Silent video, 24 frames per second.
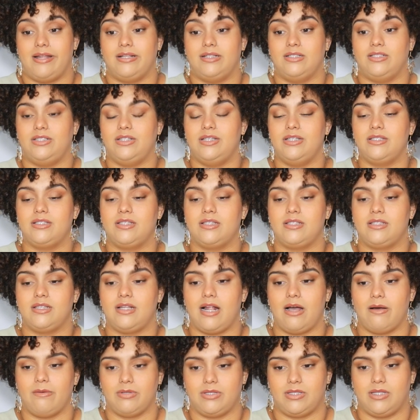She insisted
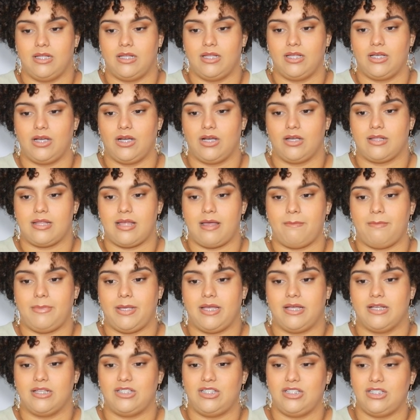I was telling her that
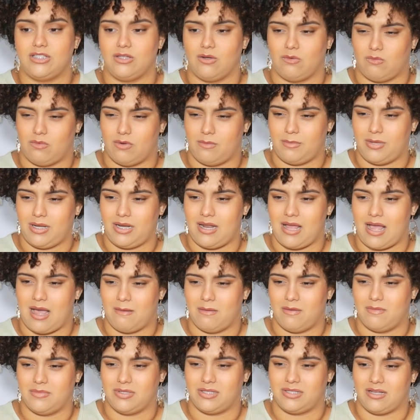because she's a woman, I'm
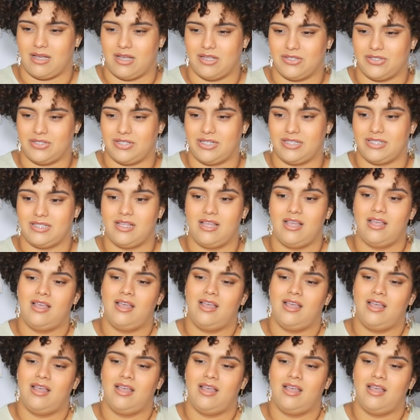a misogynist.